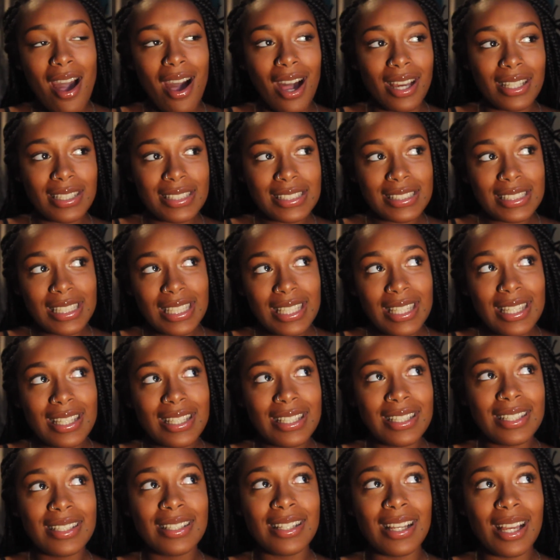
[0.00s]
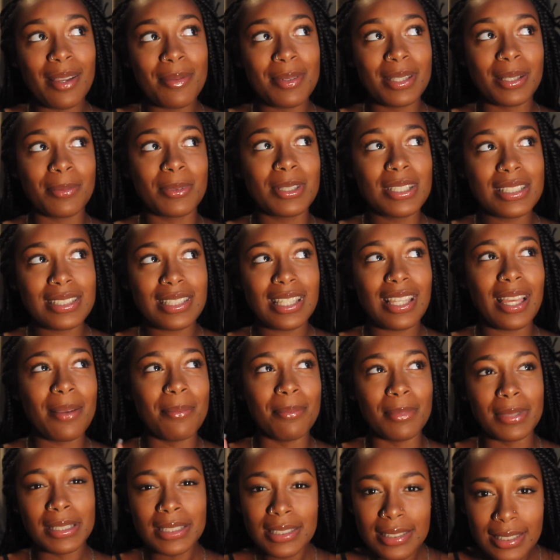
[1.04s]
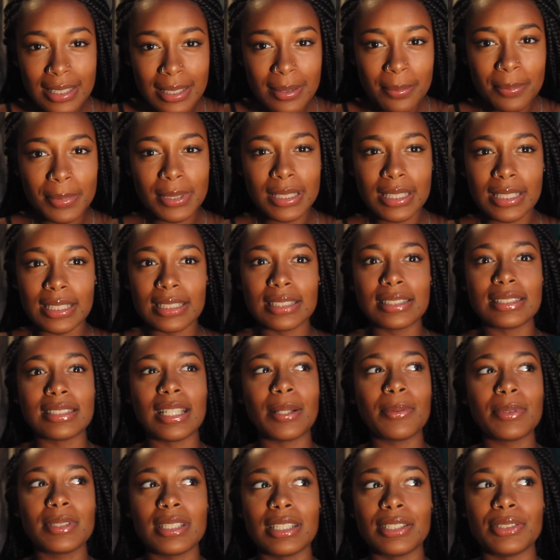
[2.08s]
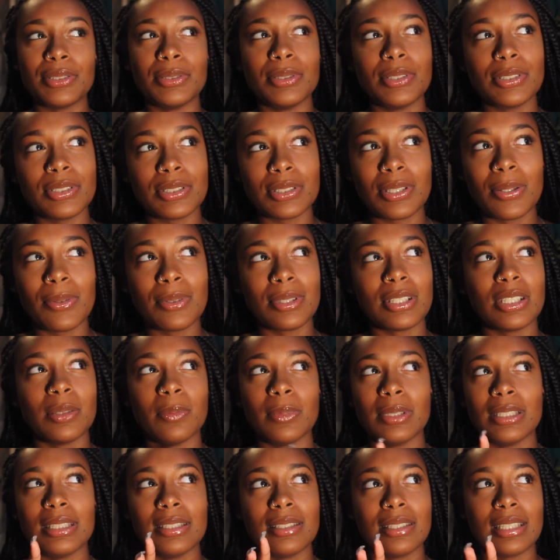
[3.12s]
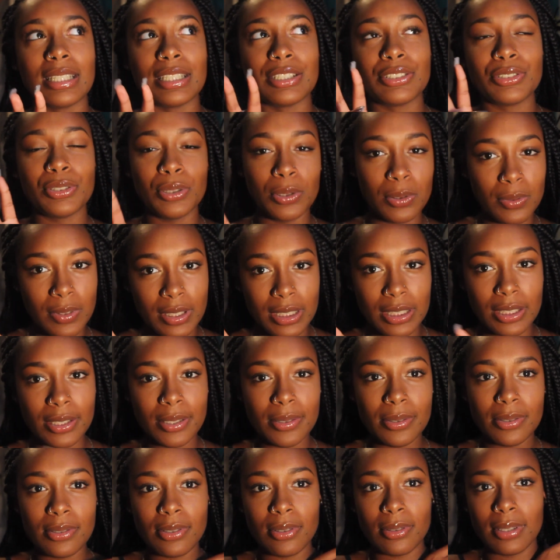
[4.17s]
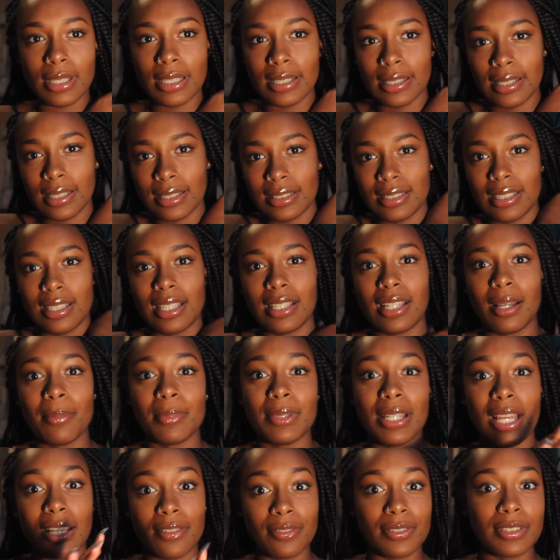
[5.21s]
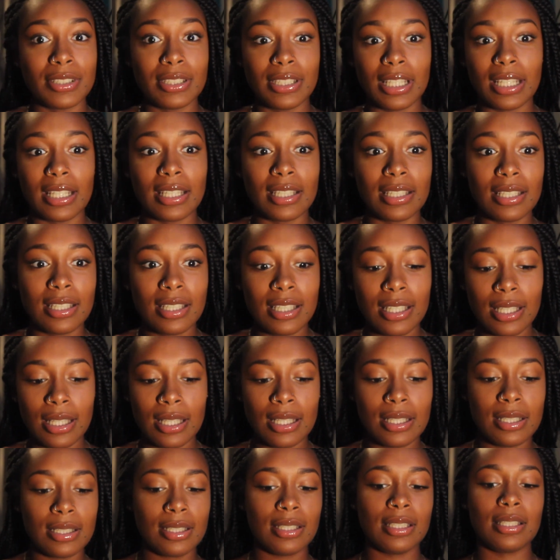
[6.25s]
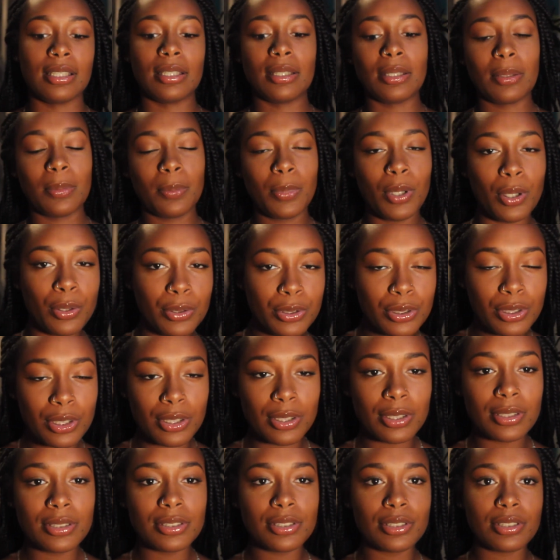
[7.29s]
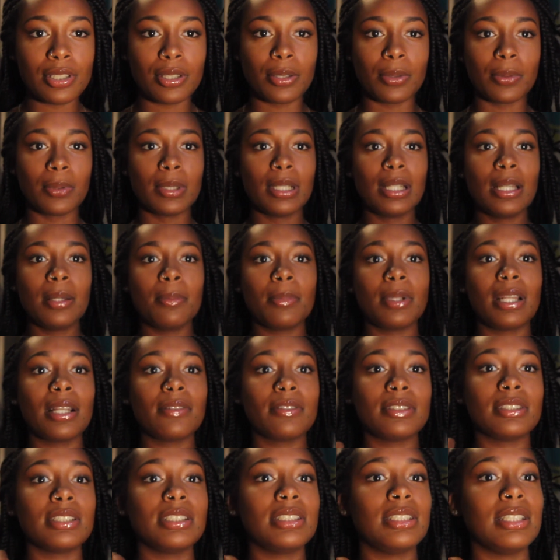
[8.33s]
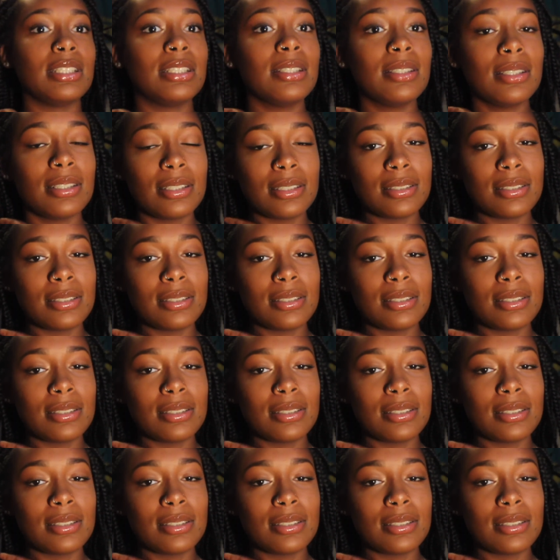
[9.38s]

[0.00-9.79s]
honestly, I mean, I'm gonna say I missed it because that was like 2 years ago and I made like 2 videos, so like it's not like I'm an everyday like poster. So, but I really did